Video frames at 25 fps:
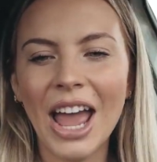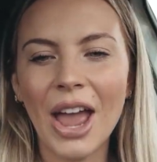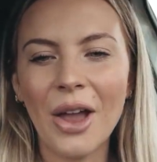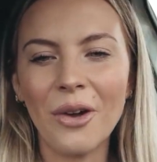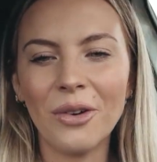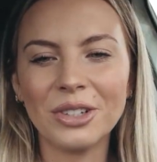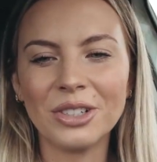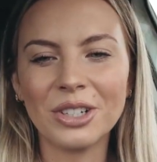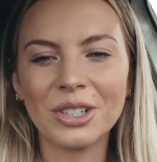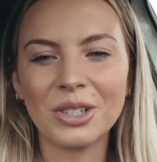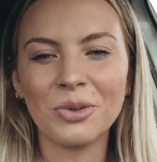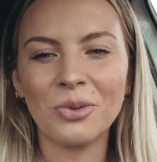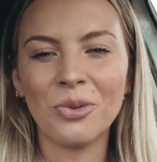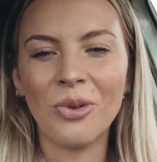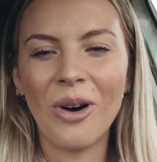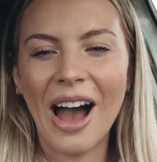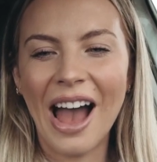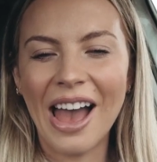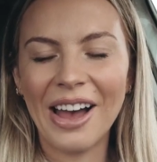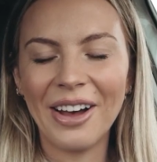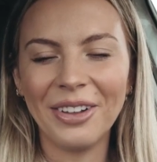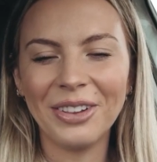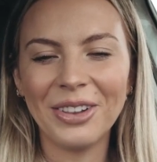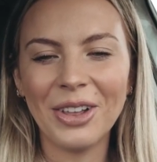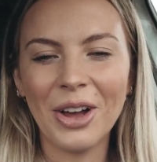It was just
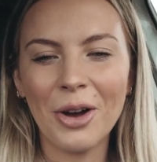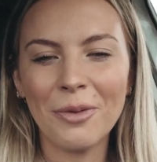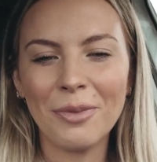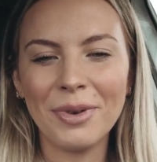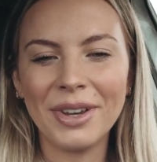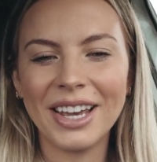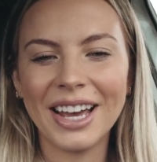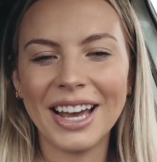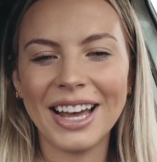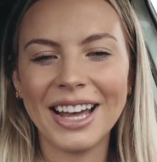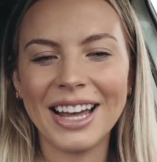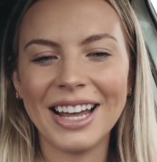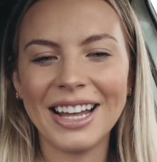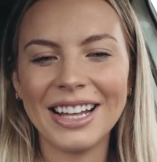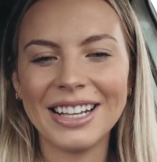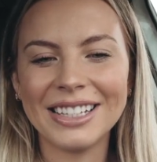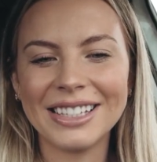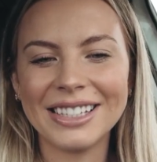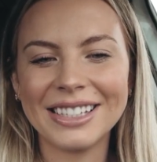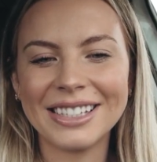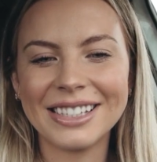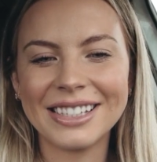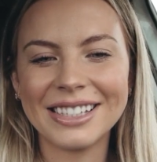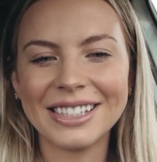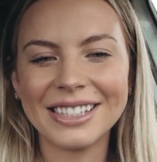wild though,
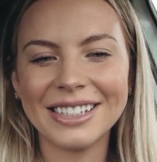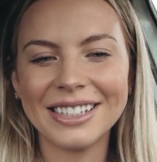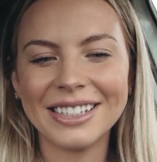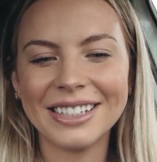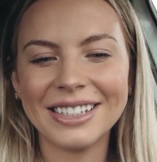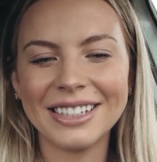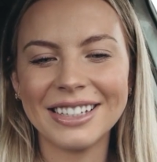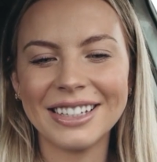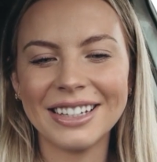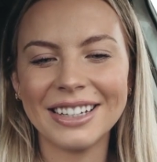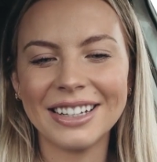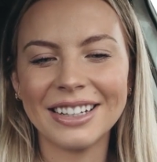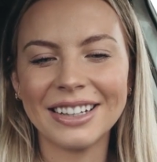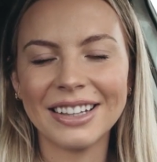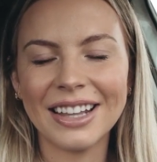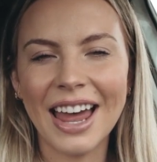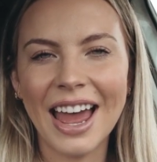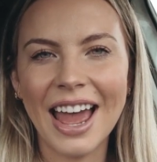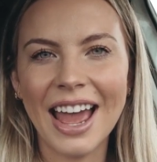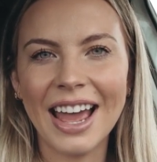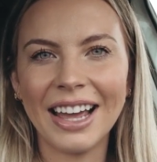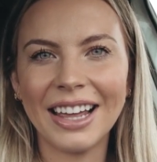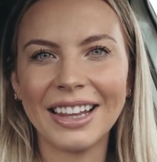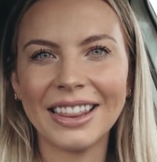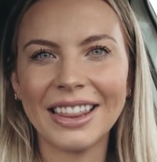because
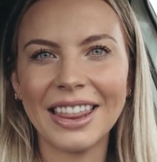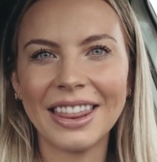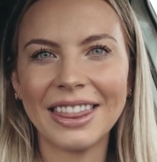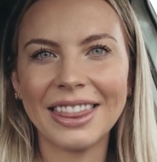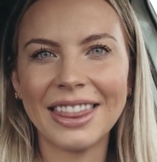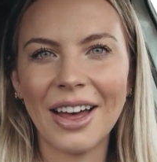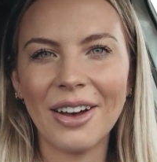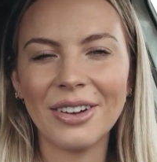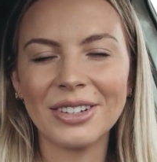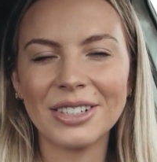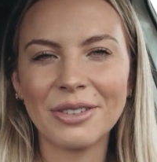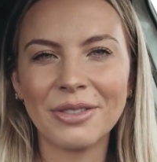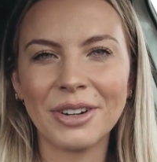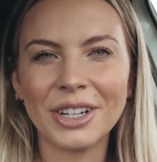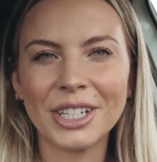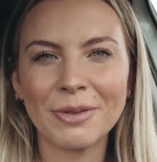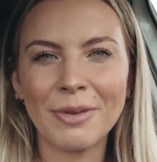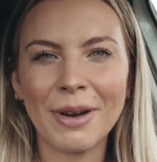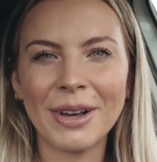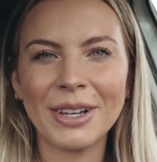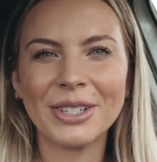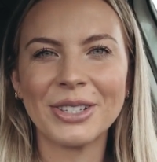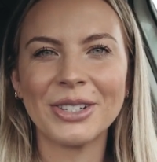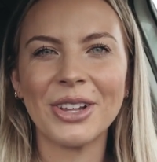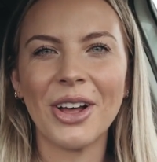like that was the first
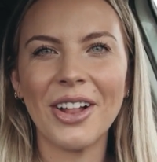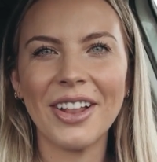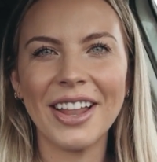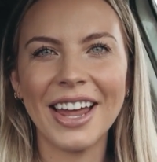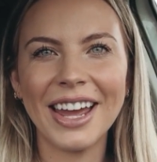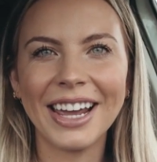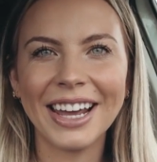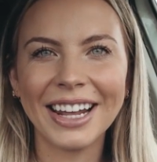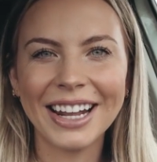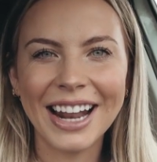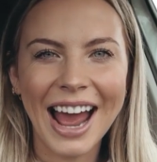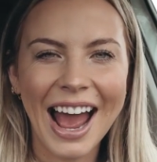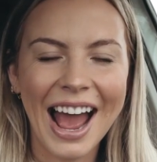time I saw like an